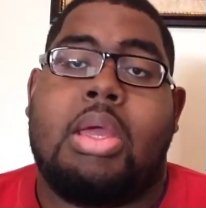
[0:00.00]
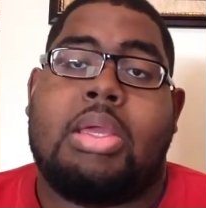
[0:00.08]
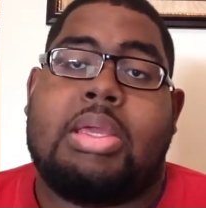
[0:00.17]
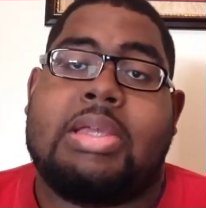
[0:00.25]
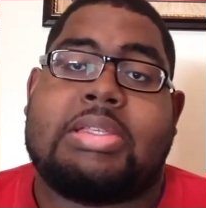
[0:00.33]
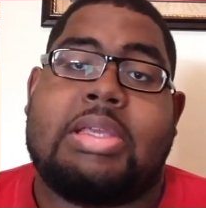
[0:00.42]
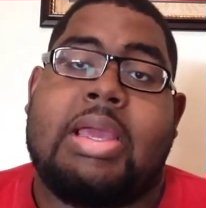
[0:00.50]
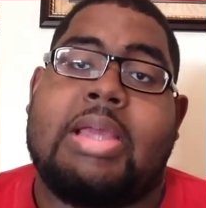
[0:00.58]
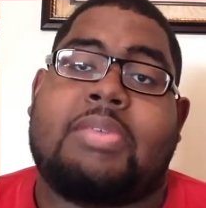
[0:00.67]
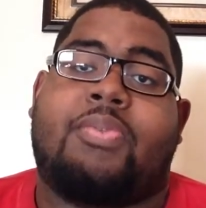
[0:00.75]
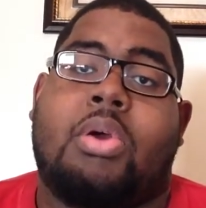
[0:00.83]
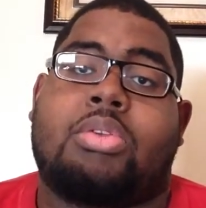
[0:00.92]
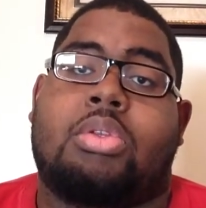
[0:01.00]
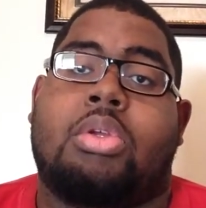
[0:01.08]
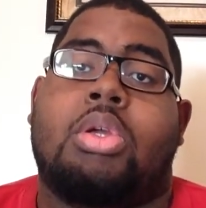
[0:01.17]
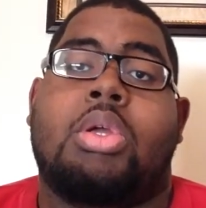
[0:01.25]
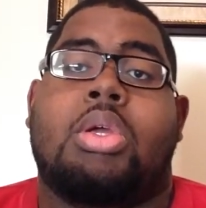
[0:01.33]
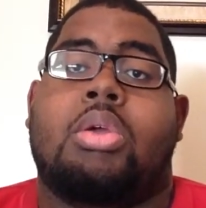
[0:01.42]
Yes, he has fought
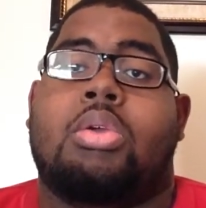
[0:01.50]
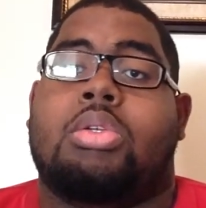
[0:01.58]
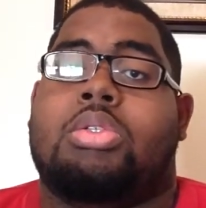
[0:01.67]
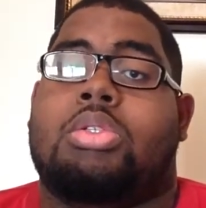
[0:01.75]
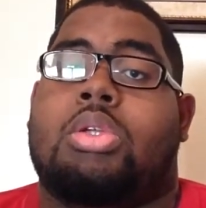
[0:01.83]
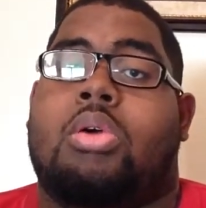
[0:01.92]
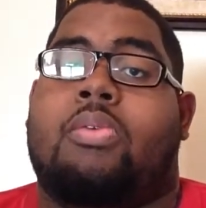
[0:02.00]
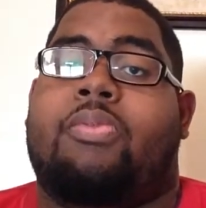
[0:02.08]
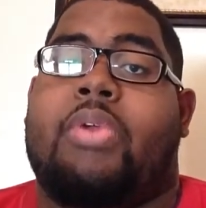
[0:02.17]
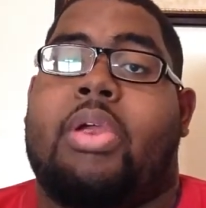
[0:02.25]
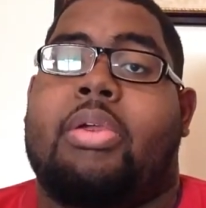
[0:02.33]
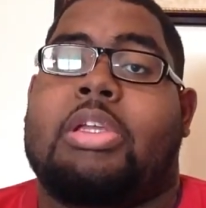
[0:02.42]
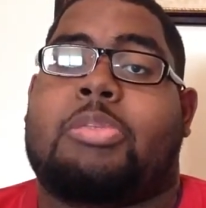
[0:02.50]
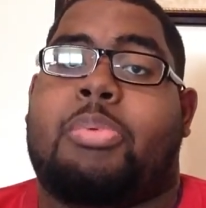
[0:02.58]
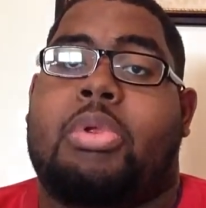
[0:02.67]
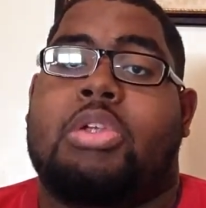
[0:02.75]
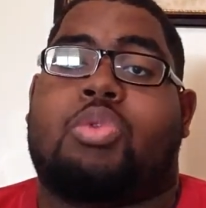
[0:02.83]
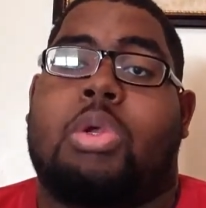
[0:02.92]
the, very
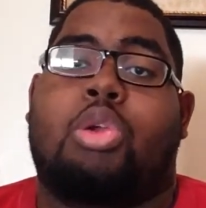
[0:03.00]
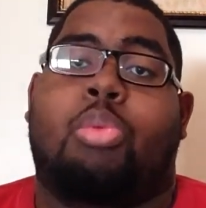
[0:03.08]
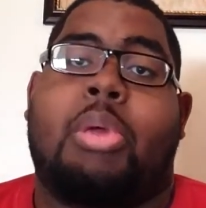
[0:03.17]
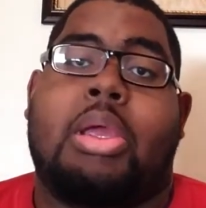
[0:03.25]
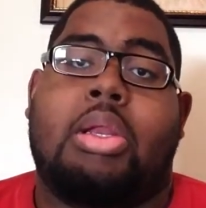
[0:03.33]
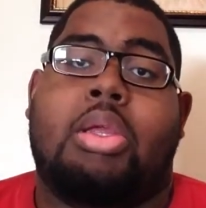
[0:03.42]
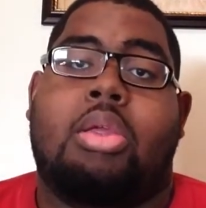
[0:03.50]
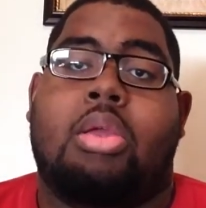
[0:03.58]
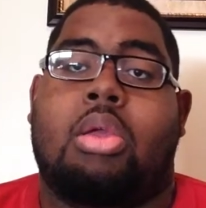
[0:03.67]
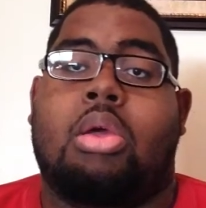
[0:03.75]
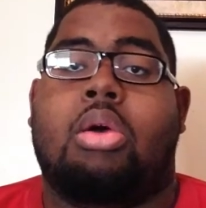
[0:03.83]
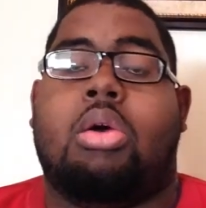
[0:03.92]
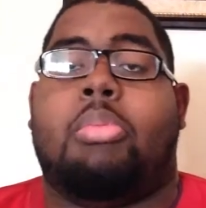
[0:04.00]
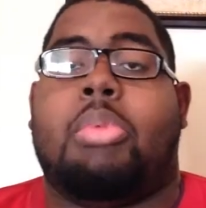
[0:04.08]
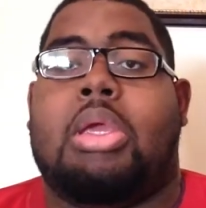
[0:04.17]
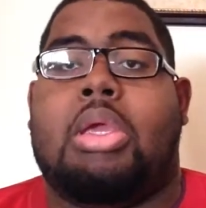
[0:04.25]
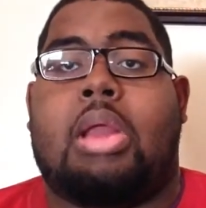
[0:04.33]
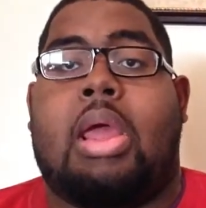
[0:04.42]
experienced Randall Bailey
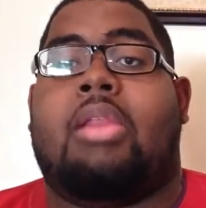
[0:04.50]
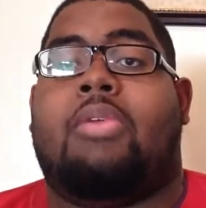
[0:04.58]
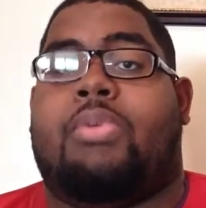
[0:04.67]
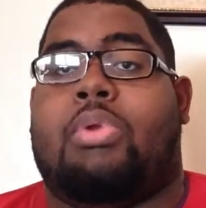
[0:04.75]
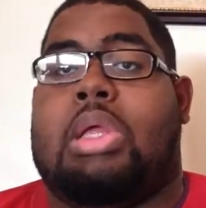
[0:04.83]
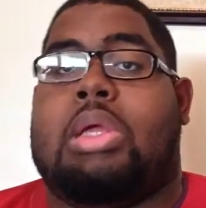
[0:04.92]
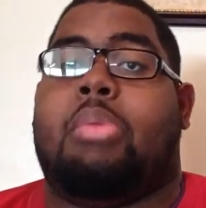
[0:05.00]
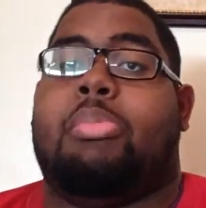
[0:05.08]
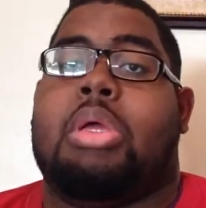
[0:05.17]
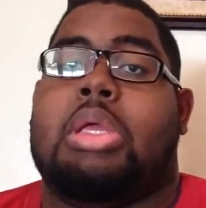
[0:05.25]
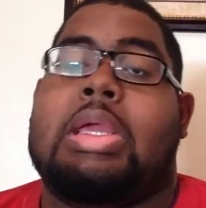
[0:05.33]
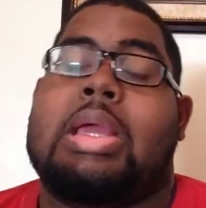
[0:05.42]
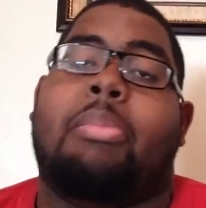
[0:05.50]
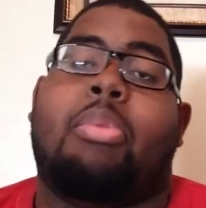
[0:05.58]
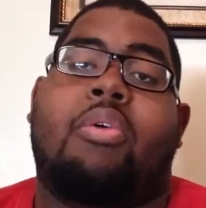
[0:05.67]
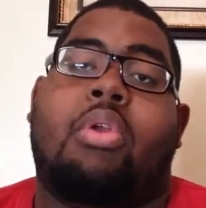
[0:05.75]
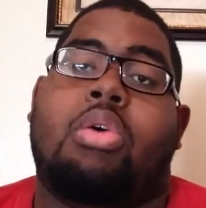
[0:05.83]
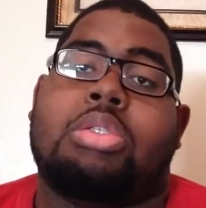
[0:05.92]
and Ali Fanaka, but he got
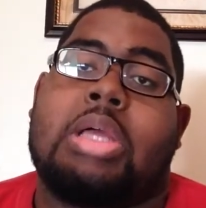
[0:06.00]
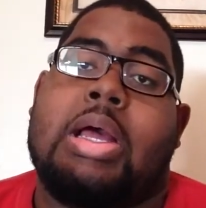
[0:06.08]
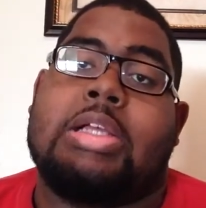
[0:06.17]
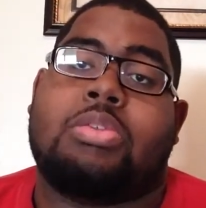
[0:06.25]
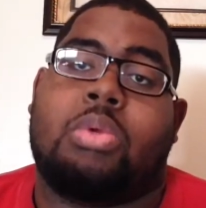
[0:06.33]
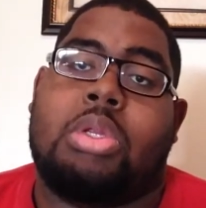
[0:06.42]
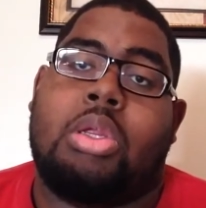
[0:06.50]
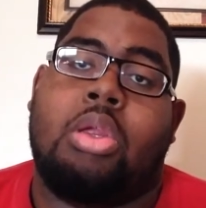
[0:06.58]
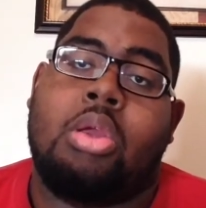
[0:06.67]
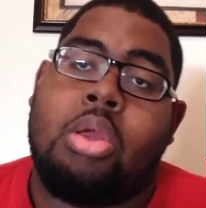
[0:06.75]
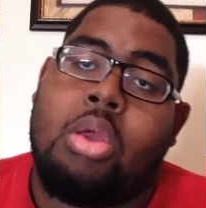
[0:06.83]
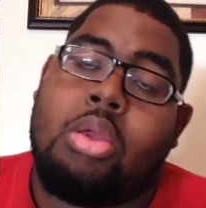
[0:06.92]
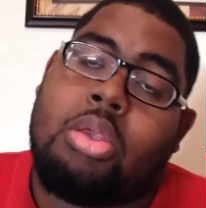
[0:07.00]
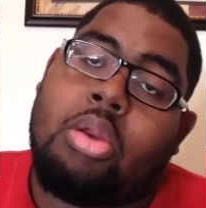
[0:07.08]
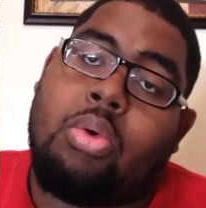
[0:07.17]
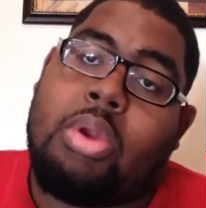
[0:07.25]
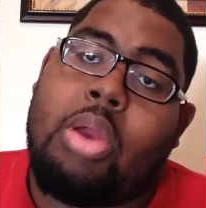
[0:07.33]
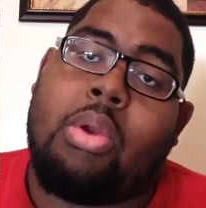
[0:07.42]
both of those guys when they
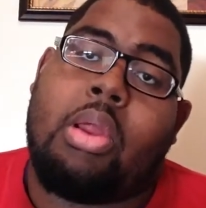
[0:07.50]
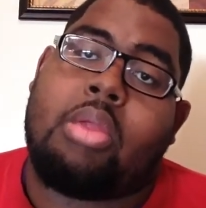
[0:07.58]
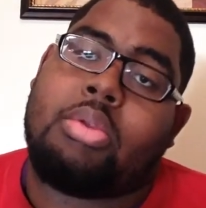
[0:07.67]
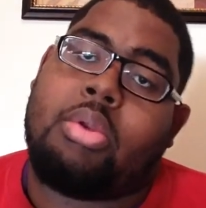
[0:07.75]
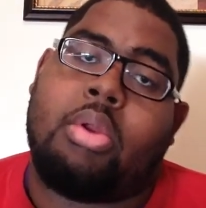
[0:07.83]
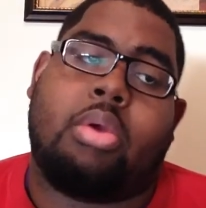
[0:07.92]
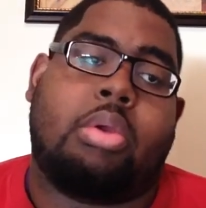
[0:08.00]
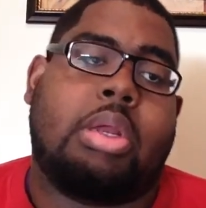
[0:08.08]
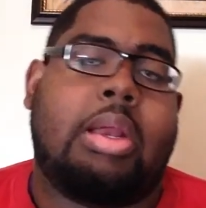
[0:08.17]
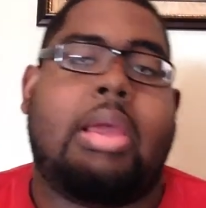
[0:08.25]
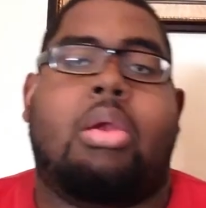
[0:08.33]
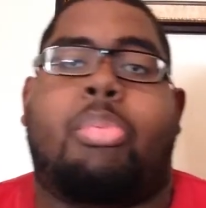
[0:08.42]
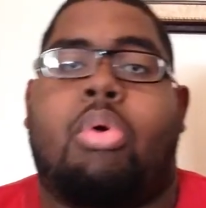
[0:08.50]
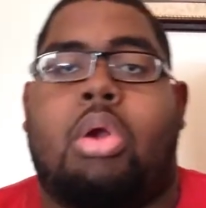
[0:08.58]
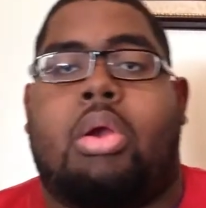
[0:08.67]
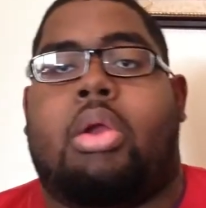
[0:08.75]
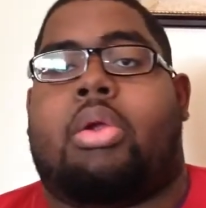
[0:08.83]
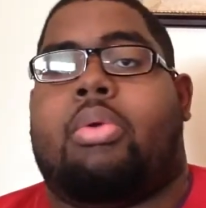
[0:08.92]
were in the later part
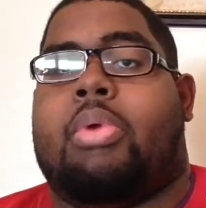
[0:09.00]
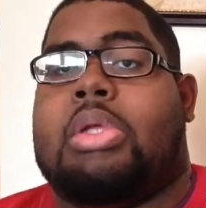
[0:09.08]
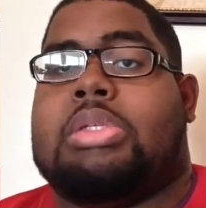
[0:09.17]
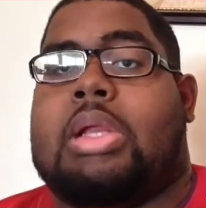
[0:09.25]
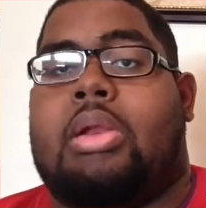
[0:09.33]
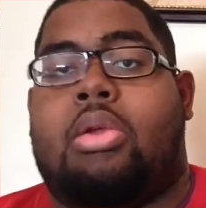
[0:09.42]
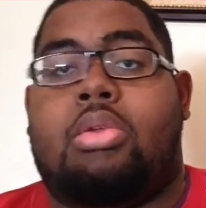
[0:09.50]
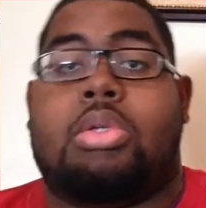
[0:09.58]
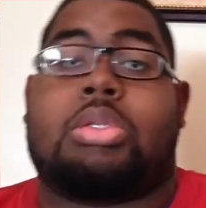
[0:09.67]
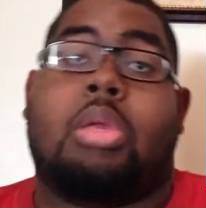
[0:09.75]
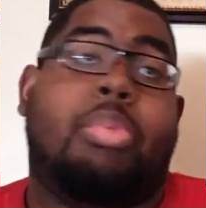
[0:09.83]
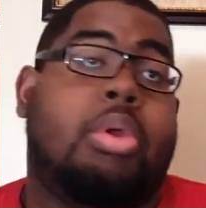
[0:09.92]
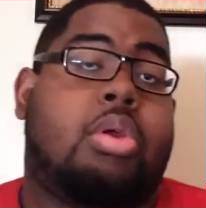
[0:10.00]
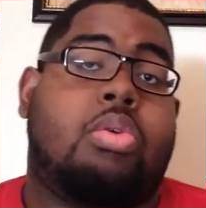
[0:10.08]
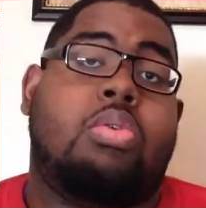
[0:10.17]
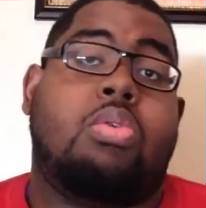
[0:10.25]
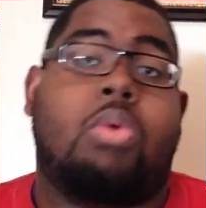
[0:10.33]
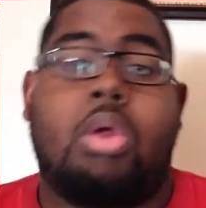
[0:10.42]
of their careers. And I know you can say, be
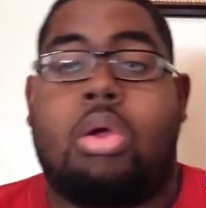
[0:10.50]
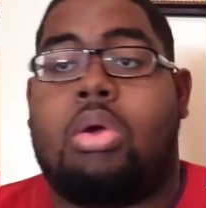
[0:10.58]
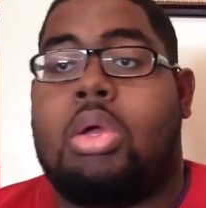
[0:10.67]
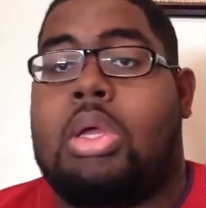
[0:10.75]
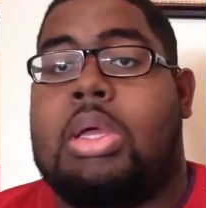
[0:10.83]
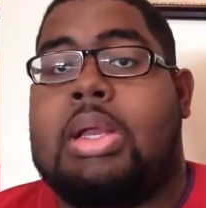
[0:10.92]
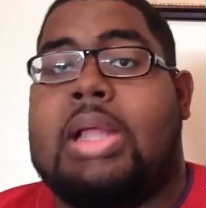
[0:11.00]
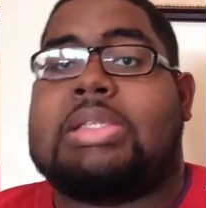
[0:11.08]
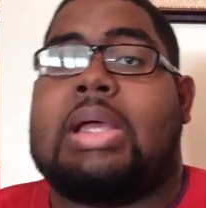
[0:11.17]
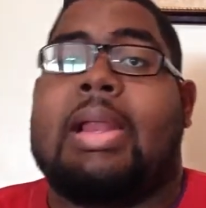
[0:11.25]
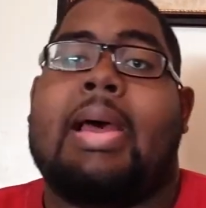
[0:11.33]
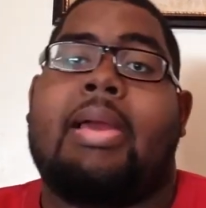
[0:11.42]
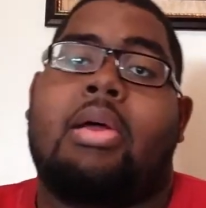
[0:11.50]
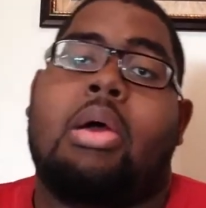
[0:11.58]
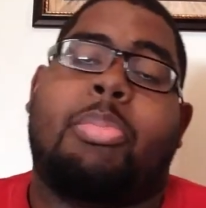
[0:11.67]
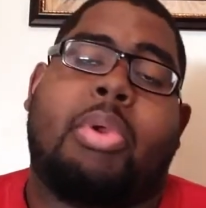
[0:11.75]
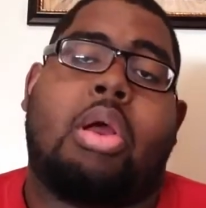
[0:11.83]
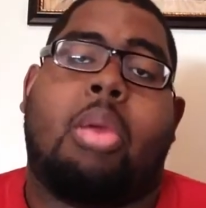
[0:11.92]
cool, well, that's how a lot of
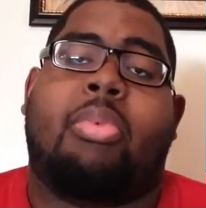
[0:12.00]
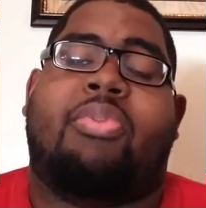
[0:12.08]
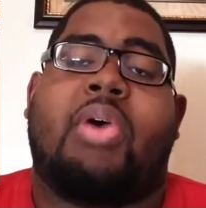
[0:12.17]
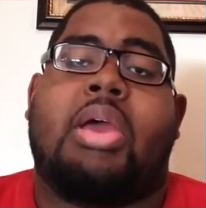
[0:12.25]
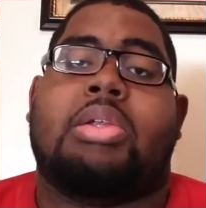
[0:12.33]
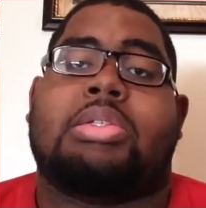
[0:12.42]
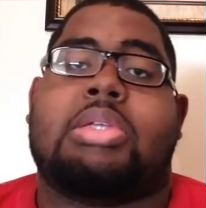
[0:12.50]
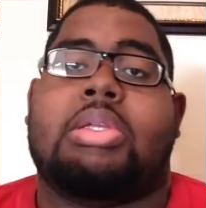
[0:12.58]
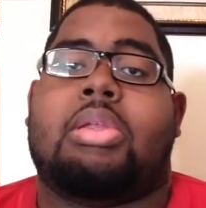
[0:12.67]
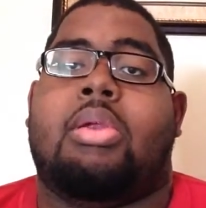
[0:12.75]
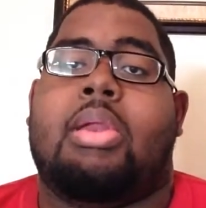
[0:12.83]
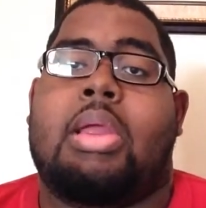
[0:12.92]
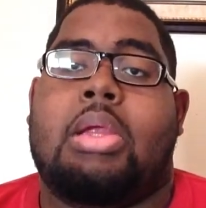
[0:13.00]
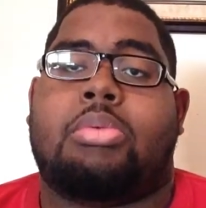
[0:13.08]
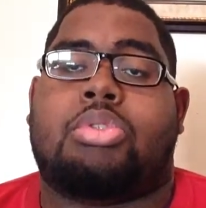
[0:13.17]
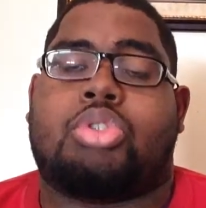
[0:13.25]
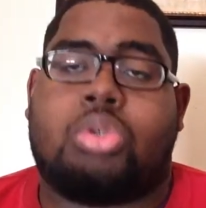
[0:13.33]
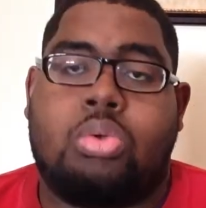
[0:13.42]
up-and-coming fighters get their
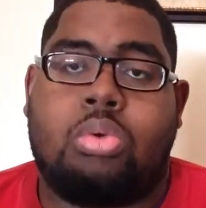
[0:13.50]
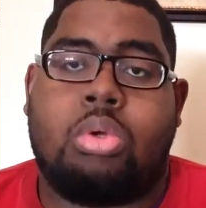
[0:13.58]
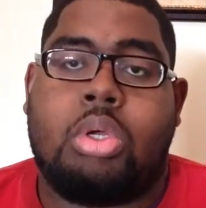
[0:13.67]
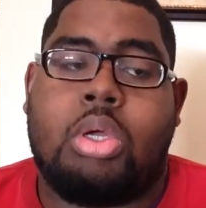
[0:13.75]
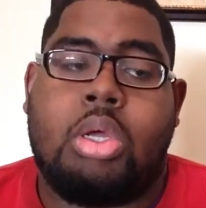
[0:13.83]
names. True.